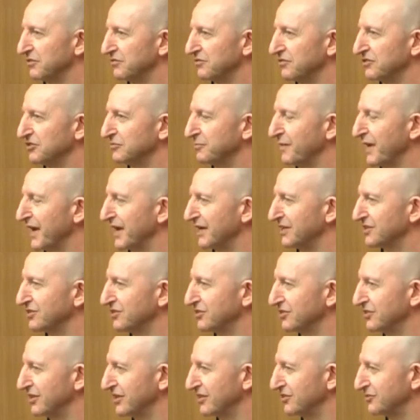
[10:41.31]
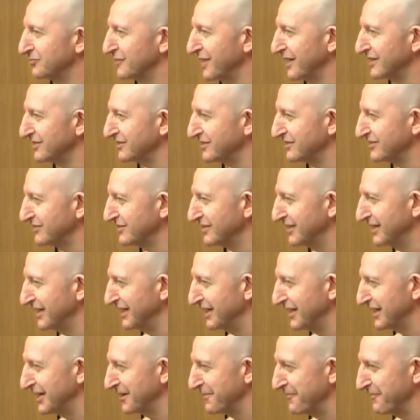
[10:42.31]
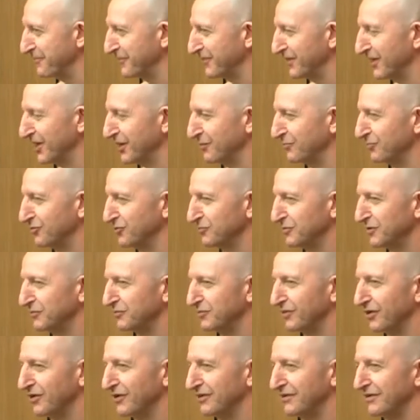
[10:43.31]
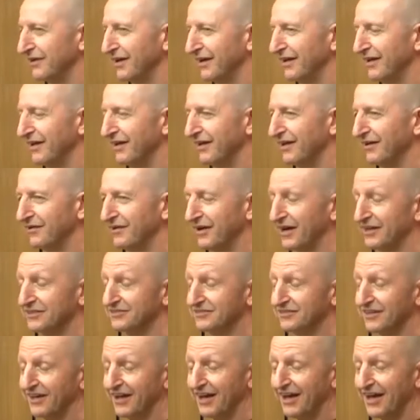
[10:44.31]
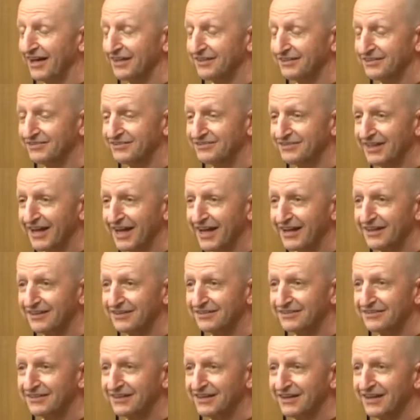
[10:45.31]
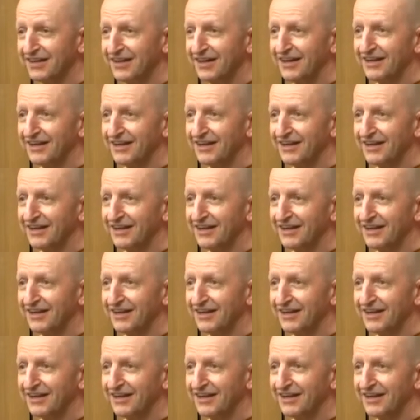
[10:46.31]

with respect to His Majesty um, King Bhumipon, uh, as I understand